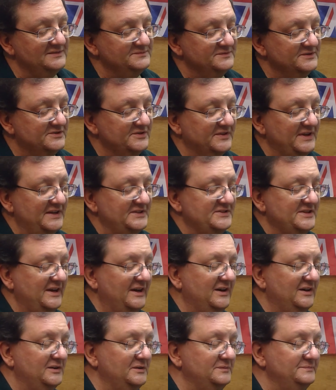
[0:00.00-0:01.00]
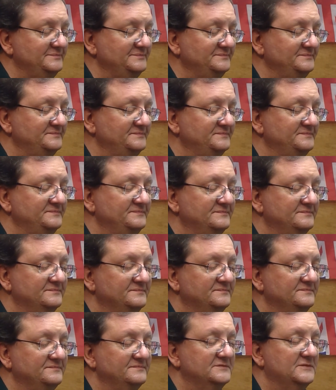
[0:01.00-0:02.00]
so that's how
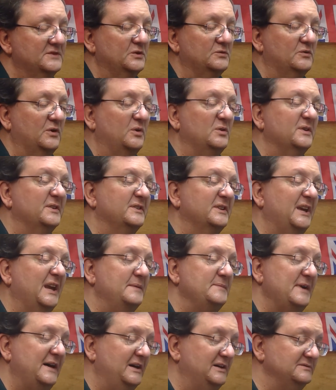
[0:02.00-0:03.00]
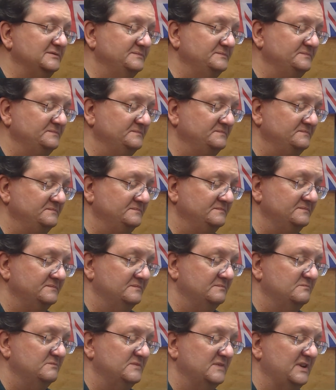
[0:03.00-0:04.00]
the Roland came out.
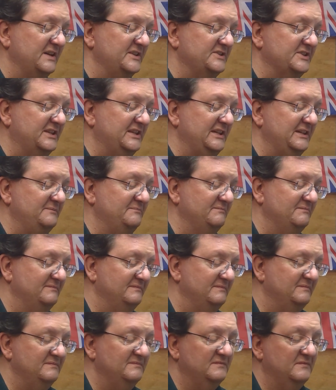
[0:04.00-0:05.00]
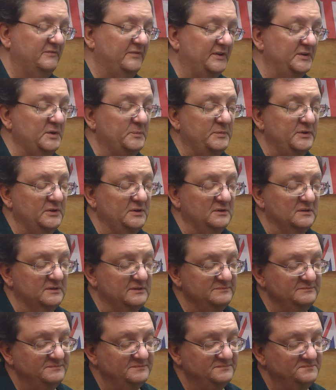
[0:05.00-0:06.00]
Nice kit, fun to
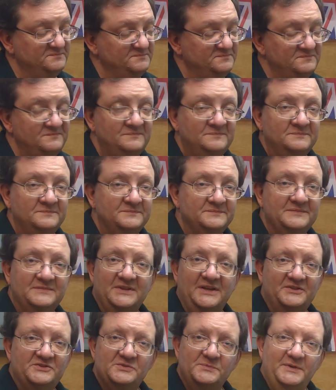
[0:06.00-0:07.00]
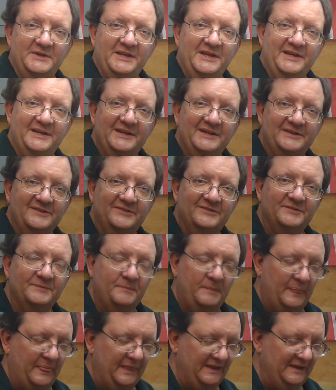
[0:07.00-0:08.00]
build, not too many headaches.
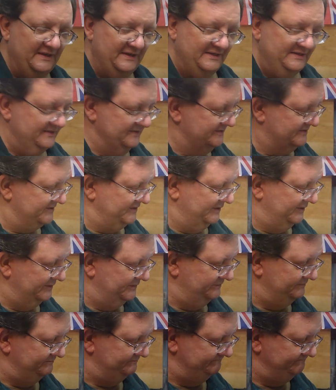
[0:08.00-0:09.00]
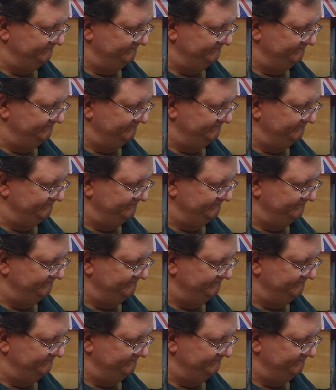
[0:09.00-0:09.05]
So,